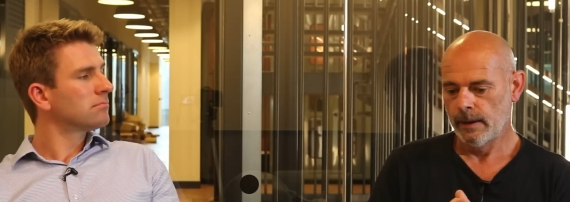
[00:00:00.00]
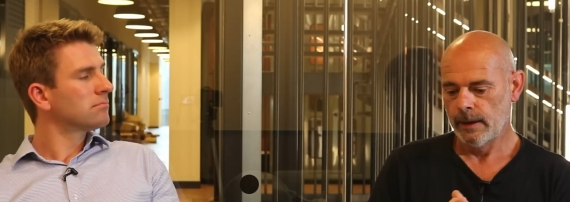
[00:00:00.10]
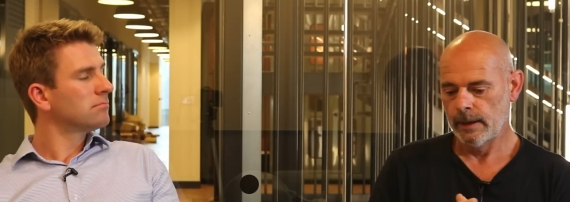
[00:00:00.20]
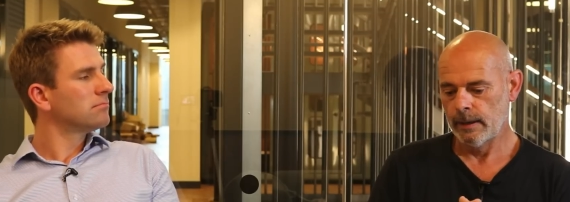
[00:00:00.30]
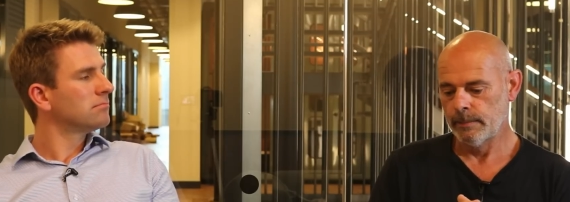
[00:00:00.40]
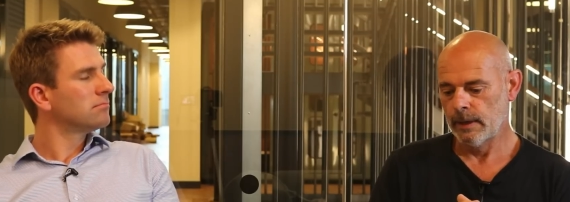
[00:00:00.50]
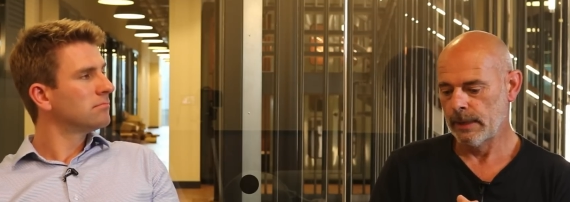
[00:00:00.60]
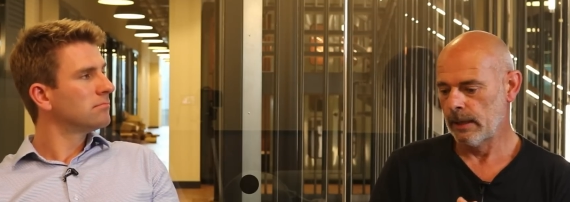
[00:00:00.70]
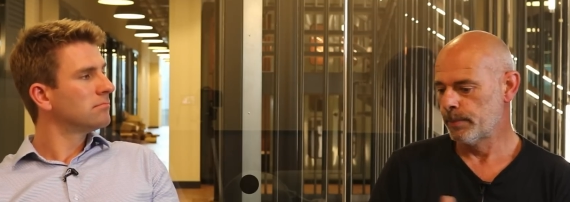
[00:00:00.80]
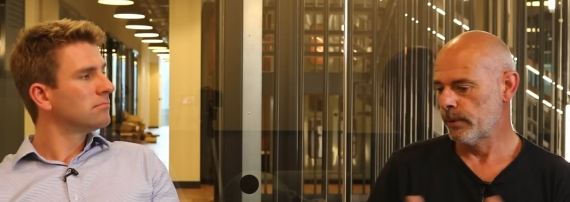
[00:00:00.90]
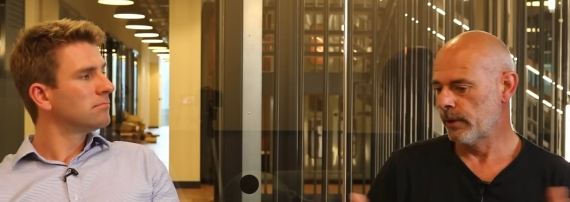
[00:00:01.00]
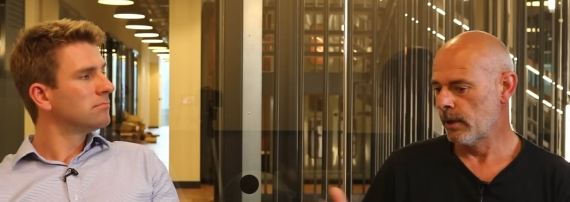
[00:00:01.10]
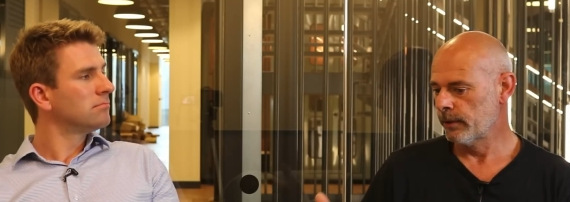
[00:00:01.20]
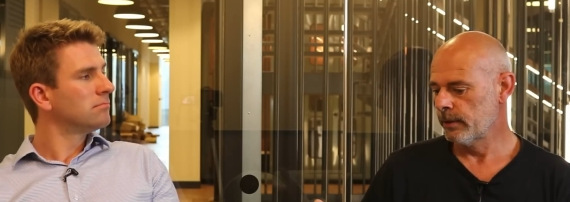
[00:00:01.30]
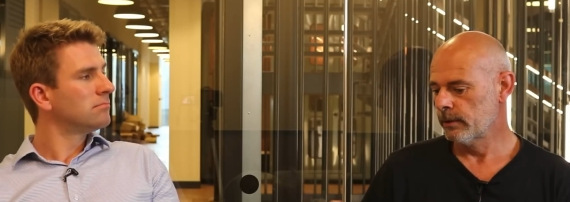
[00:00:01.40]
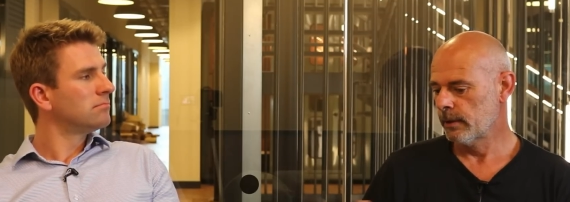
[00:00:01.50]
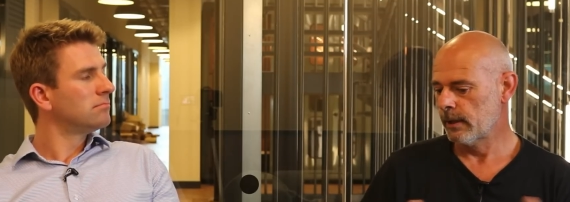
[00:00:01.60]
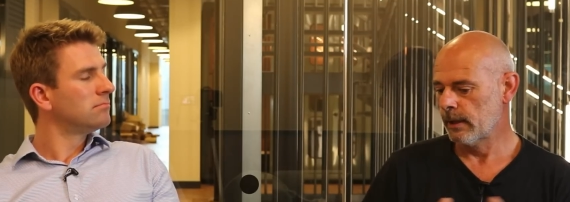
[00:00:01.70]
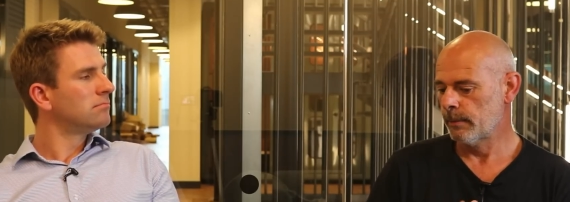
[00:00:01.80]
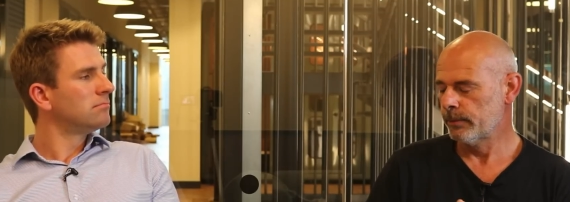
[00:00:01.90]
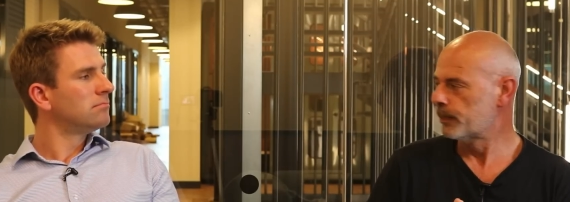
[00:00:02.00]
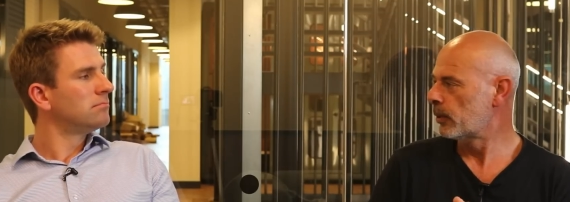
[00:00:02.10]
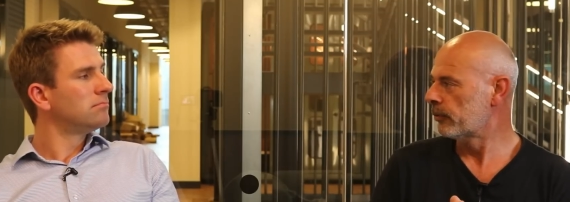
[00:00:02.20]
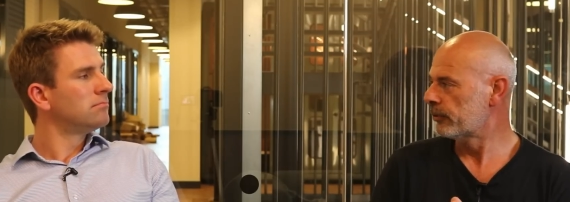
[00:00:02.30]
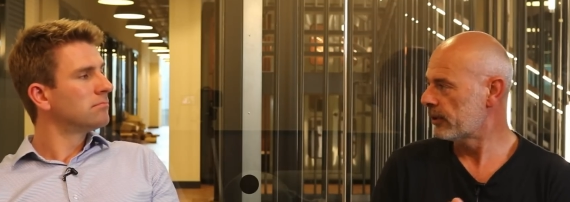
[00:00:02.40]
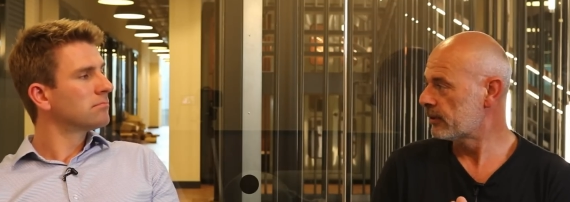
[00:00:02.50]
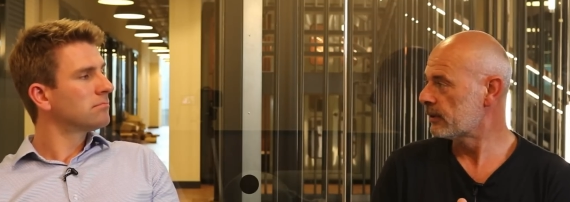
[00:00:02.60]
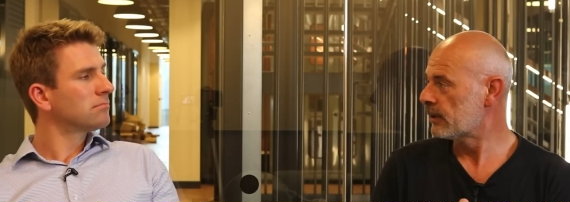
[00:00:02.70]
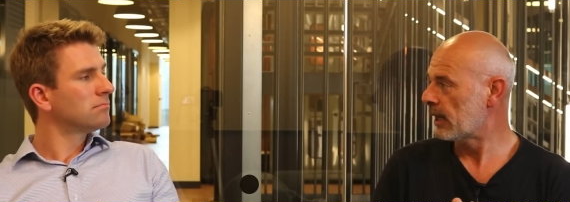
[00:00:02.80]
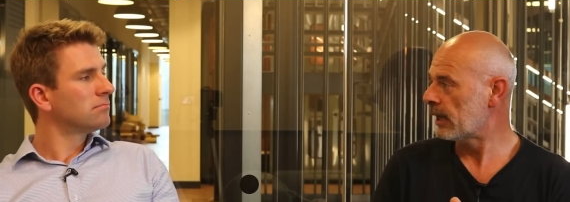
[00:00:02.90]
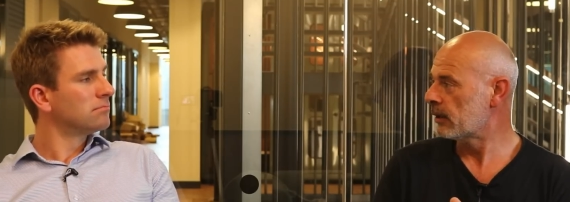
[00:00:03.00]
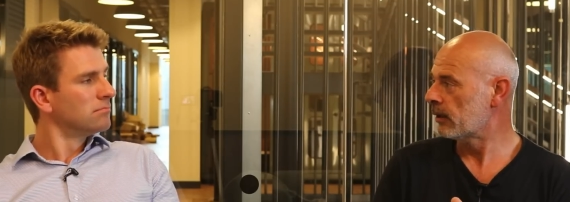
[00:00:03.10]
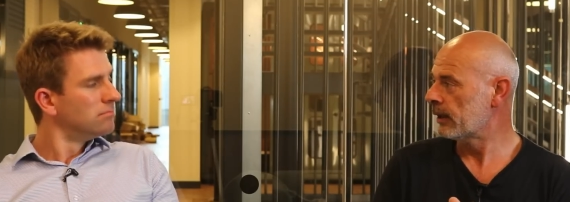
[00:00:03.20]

Speaker 1: Um, I might put the odd um, support and resistance line on